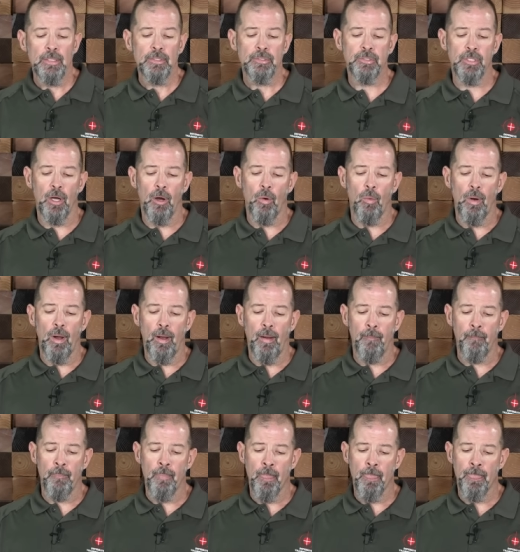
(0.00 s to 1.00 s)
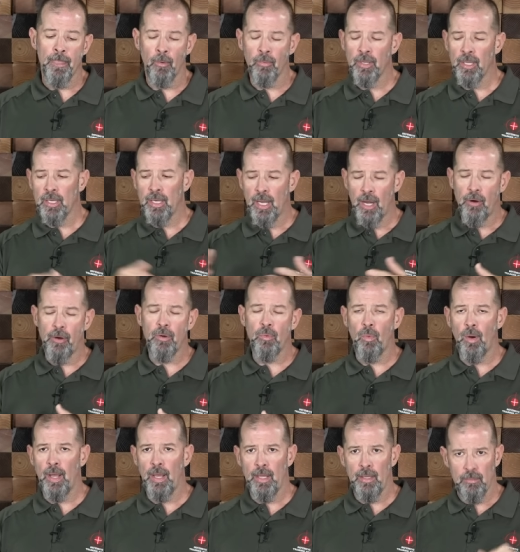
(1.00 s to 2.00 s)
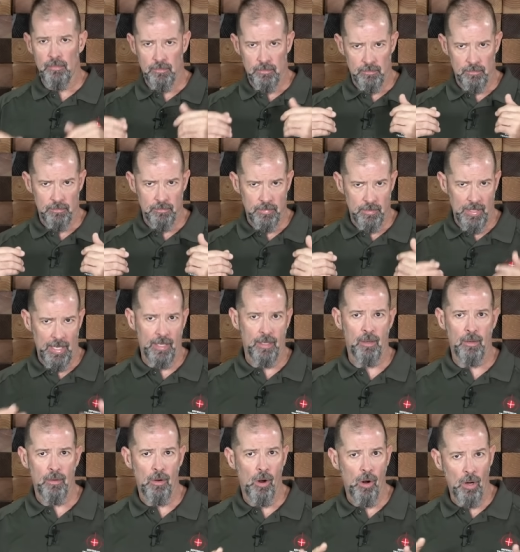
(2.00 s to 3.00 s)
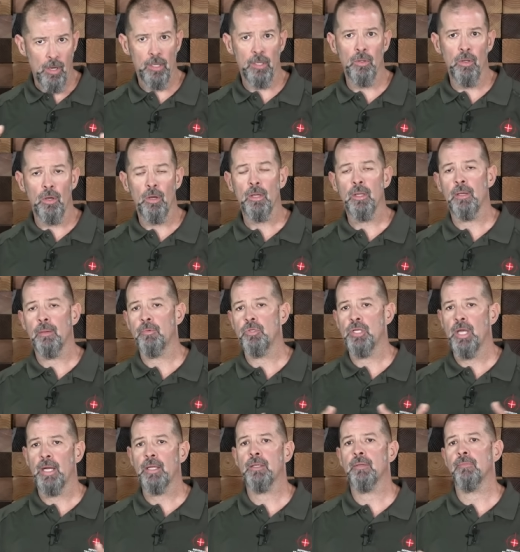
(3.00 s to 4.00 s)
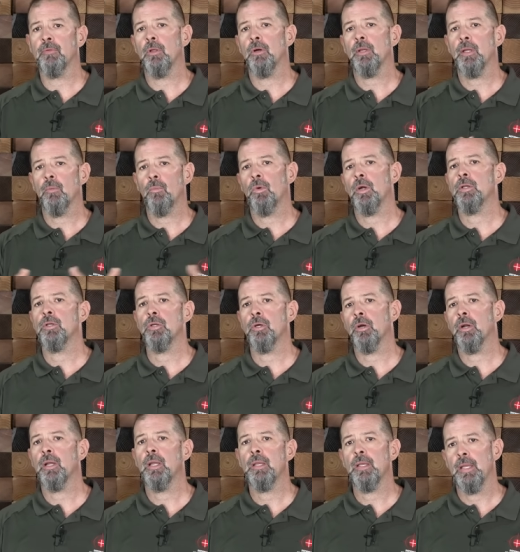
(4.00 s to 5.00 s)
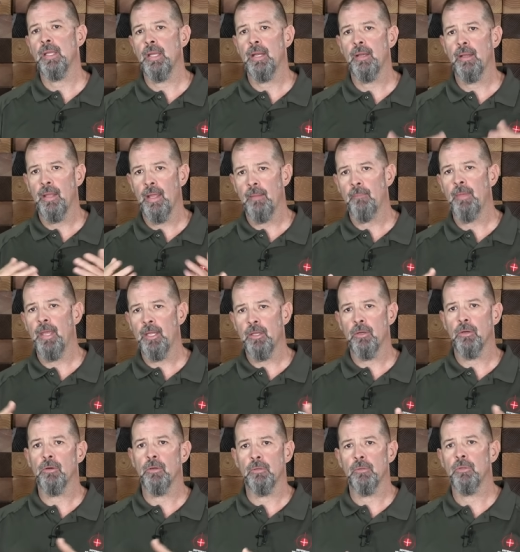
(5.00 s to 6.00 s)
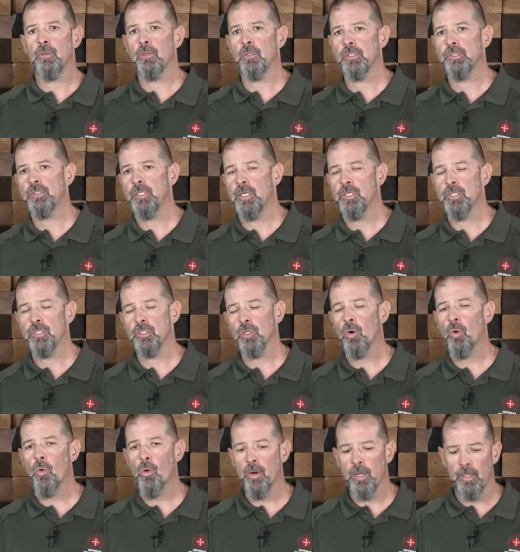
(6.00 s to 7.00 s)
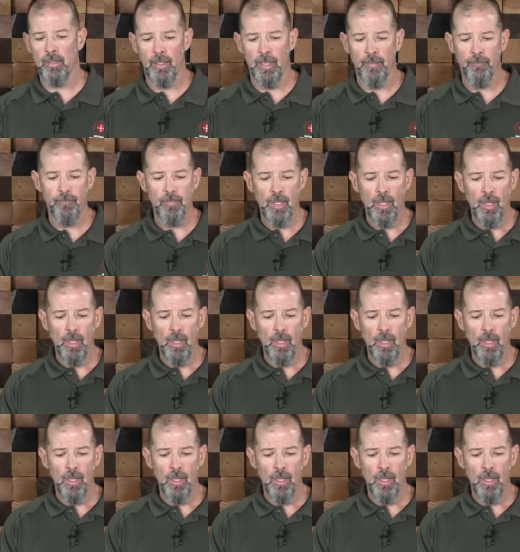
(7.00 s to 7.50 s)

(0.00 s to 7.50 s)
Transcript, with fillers: So um, don't get carried away. Take a hard look, an objective look at what you're going to need and make your, your decisions accordingly.